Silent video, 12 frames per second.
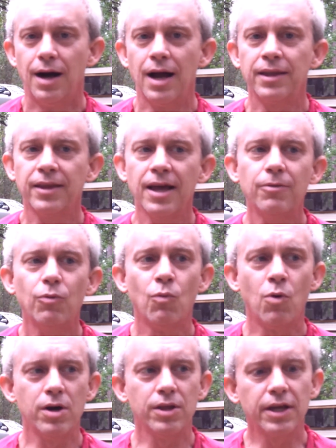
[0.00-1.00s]
I think
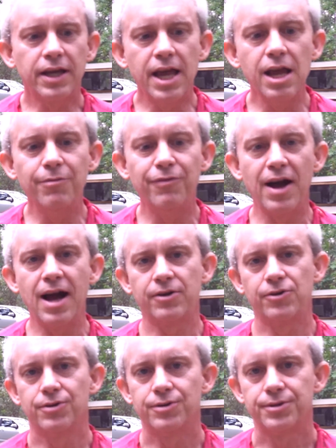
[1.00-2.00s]
one of the key
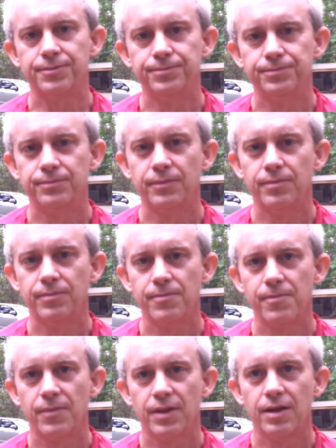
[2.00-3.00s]
factors
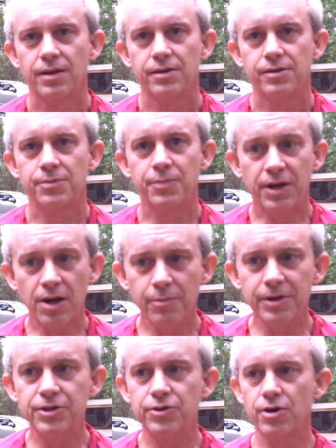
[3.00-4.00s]
to
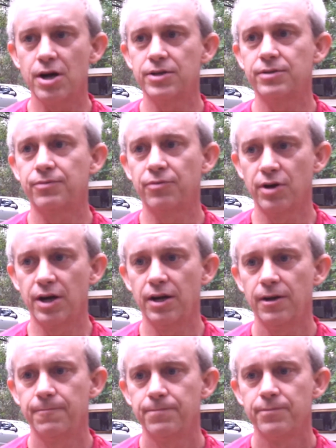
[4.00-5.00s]
becoming stress-free
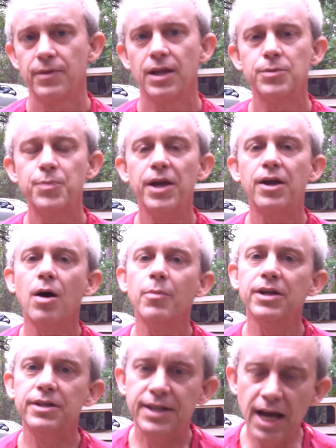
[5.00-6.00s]
is
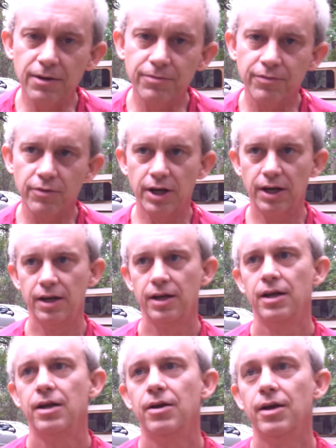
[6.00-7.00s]
becoming debt-free.
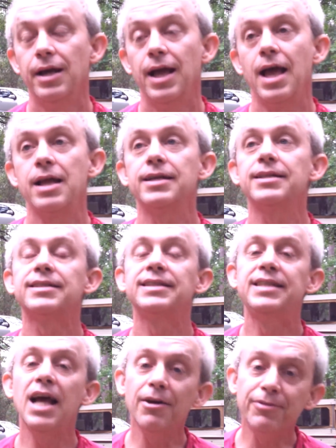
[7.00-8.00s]
And it's
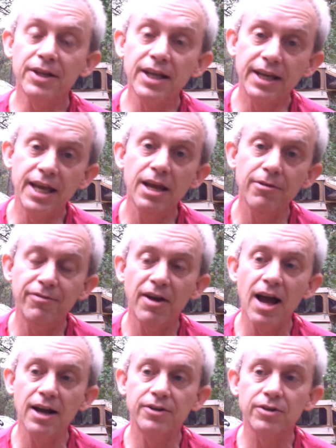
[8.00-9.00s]
definitely a key
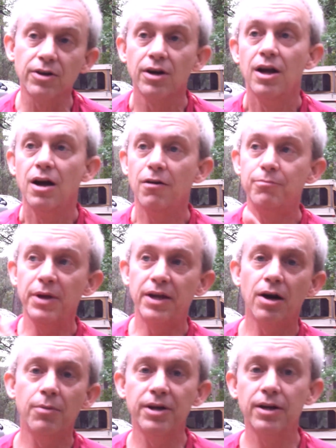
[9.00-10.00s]
factor of
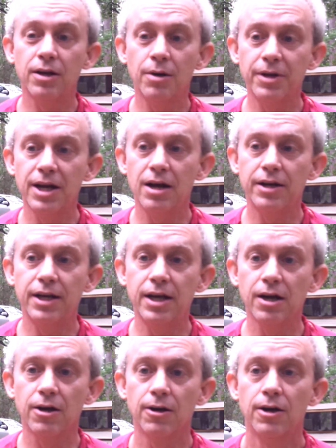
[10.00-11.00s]
coming out
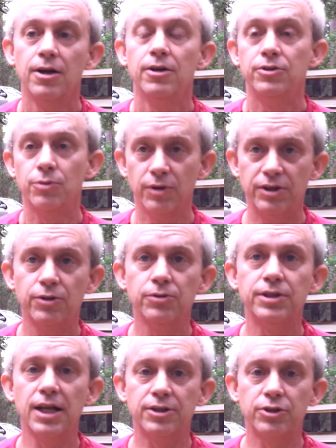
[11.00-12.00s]
here to
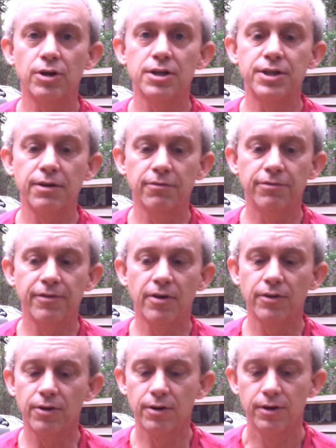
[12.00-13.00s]
reduce that stress even
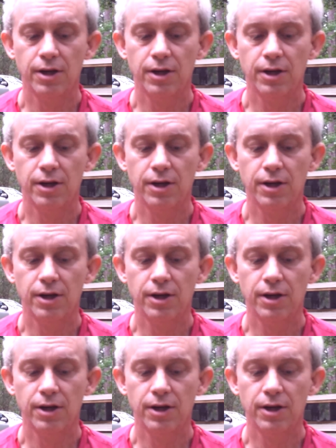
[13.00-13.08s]
further.